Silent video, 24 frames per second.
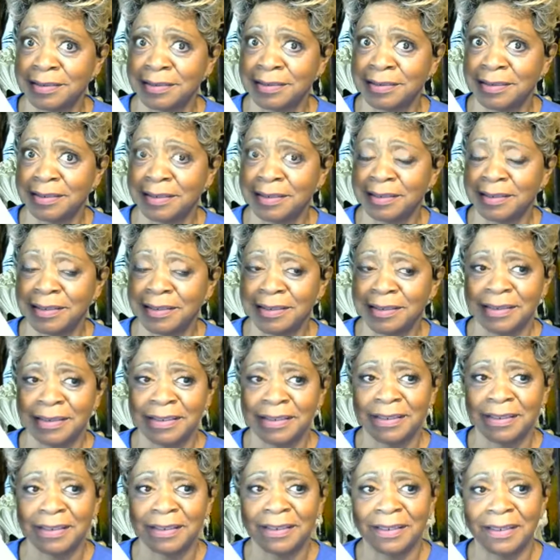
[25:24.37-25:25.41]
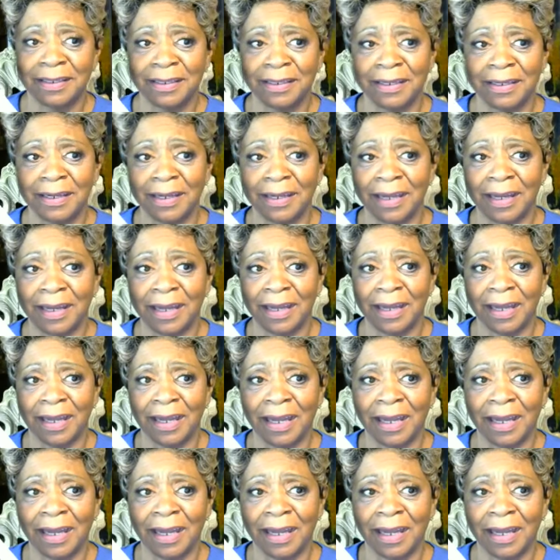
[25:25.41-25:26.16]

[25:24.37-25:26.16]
No one is speaking in this clip.